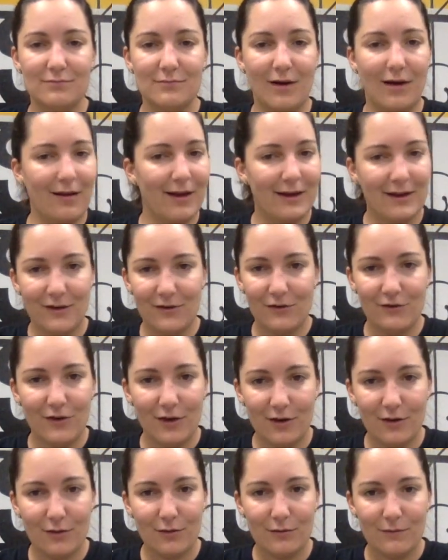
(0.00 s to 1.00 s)
all I need to
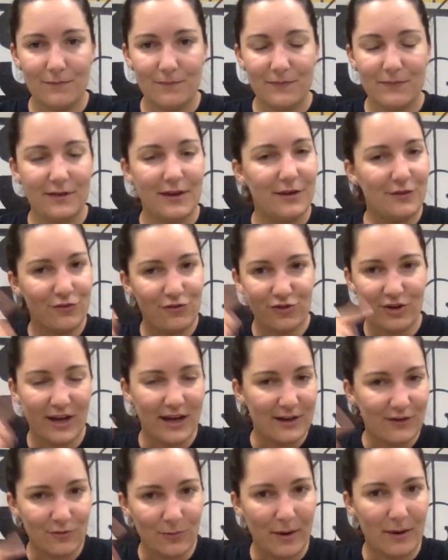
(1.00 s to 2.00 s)
do is
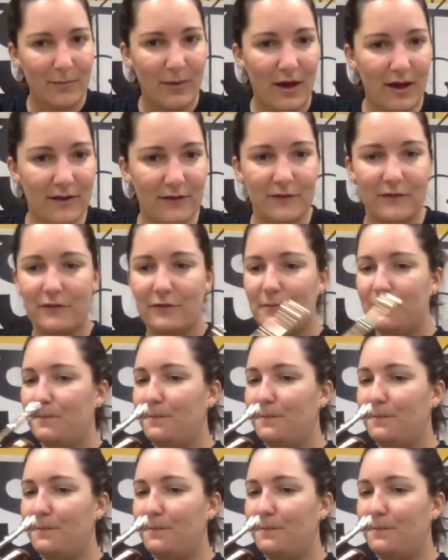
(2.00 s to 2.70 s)
change my buzz.